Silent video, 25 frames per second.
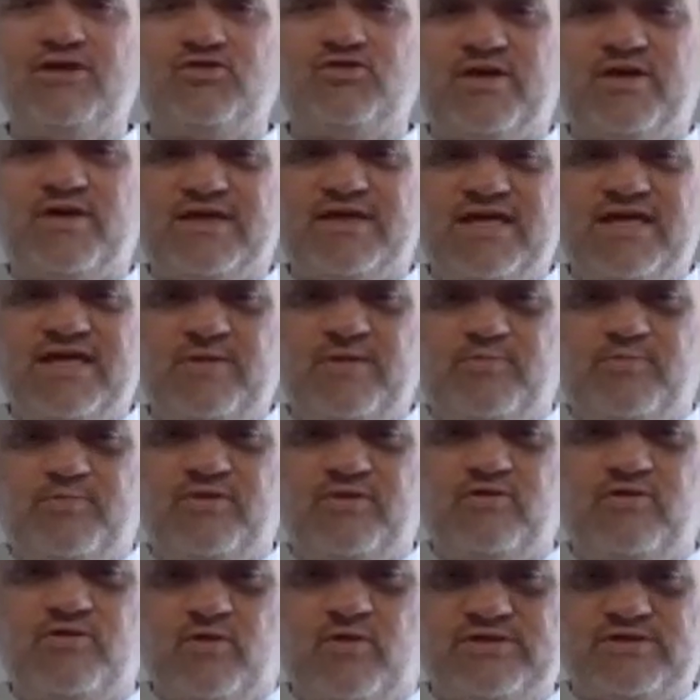to keep with
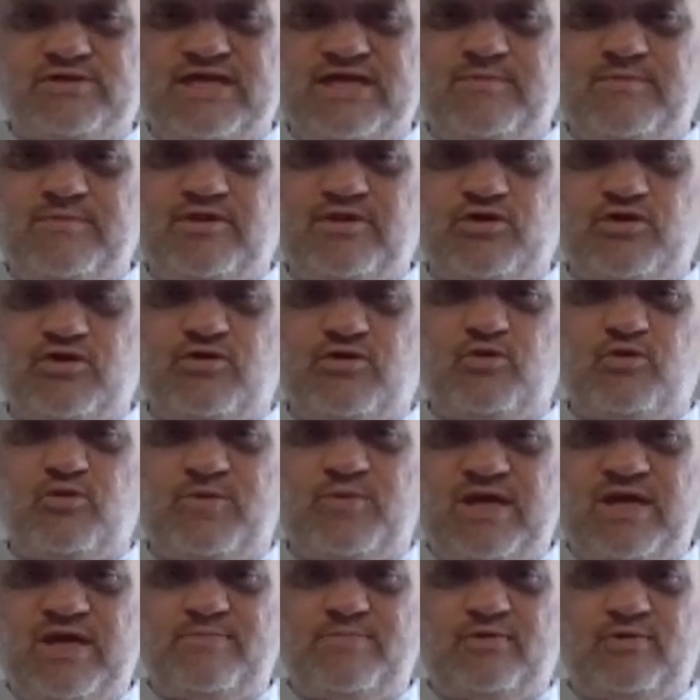your team and your new
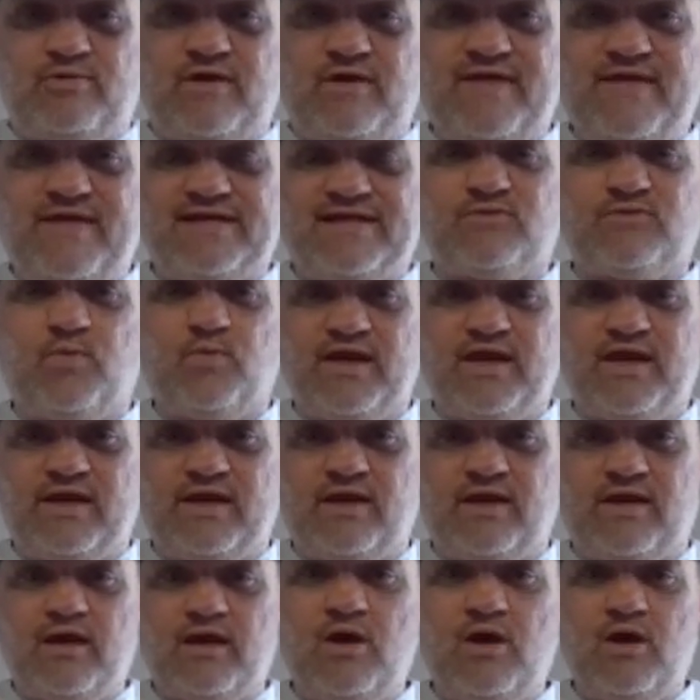people. And that's
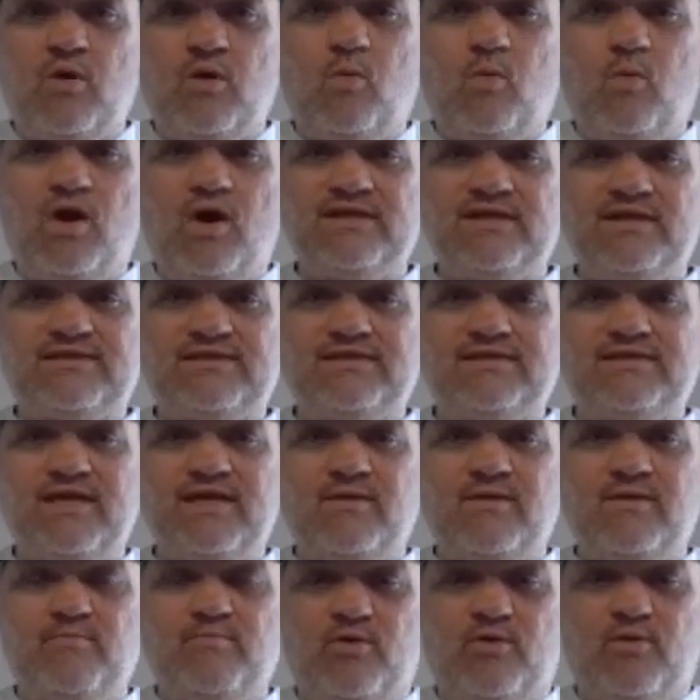WIN. What's
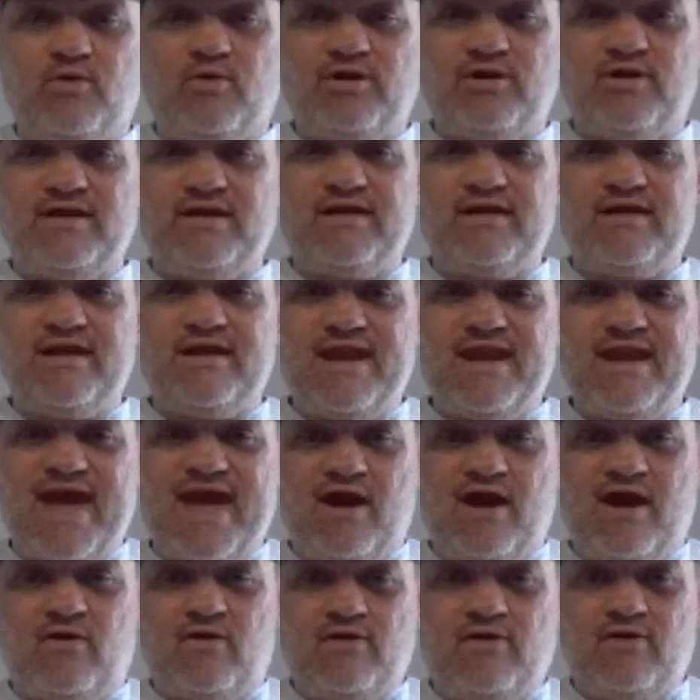important
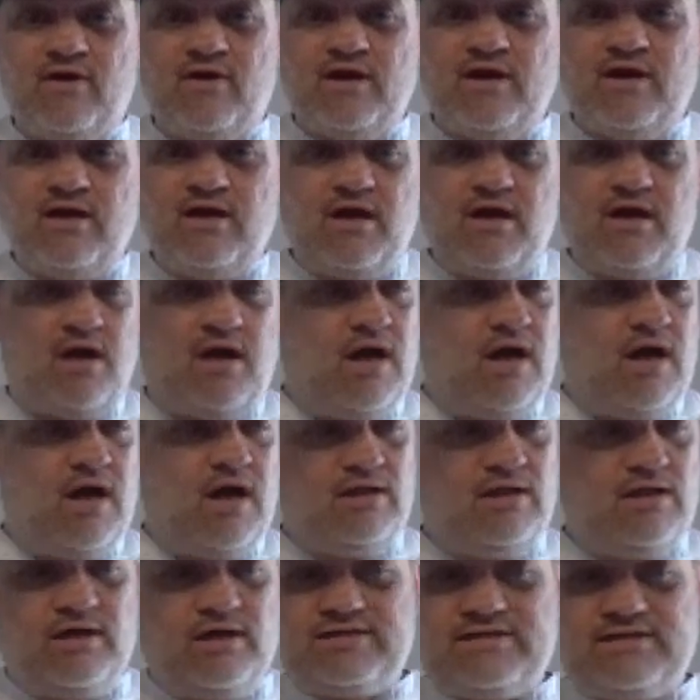now?
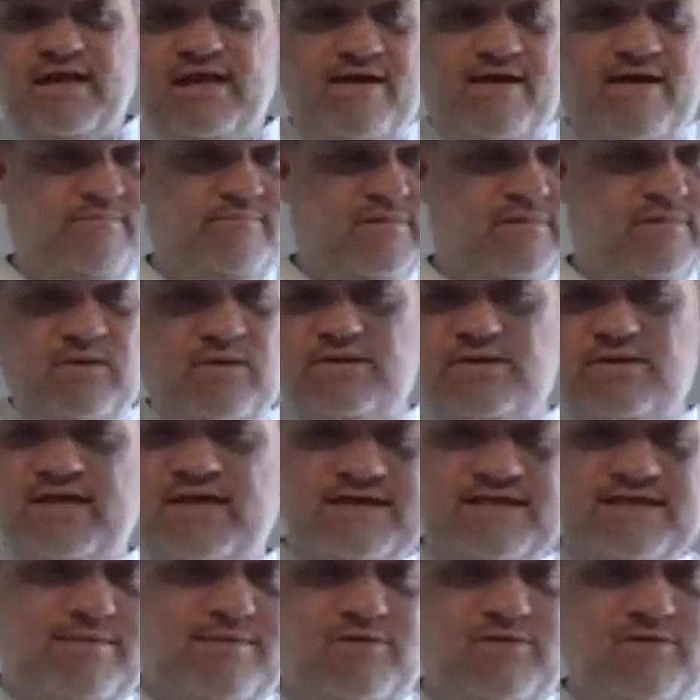Listen, I'm doing
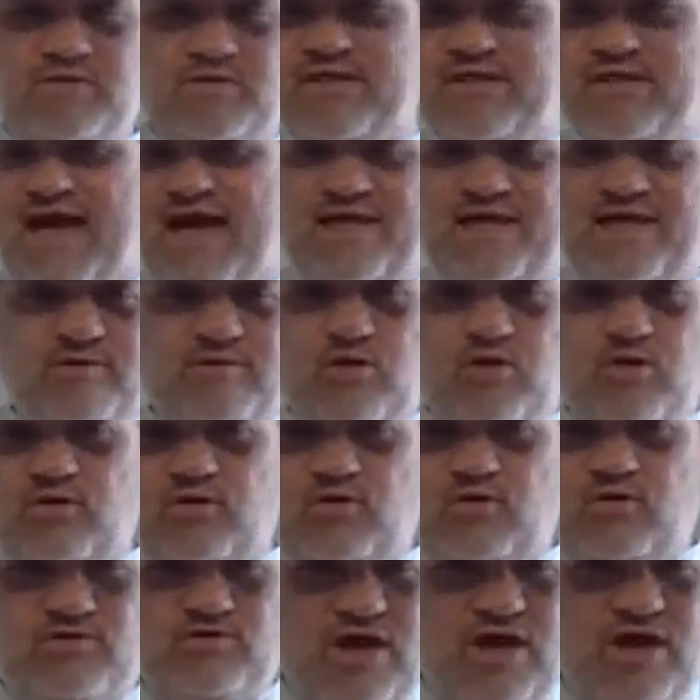this, I'm doing that.
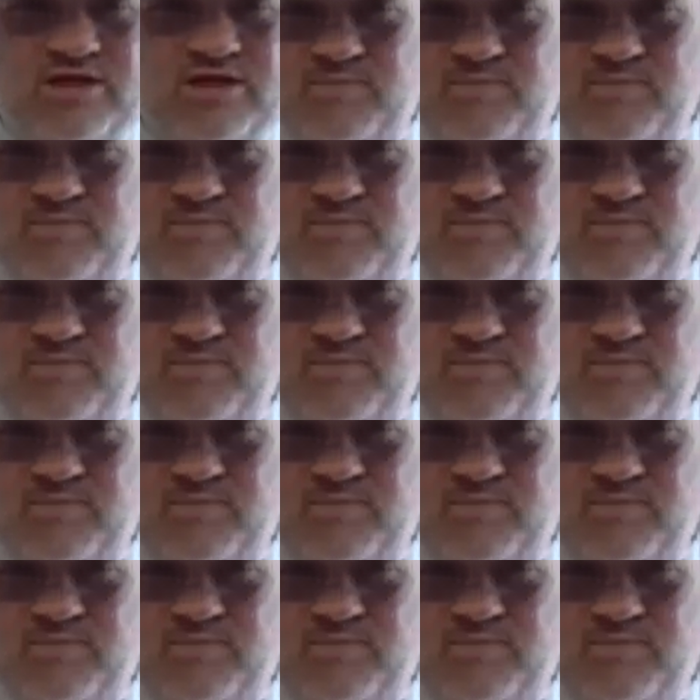You'll talk to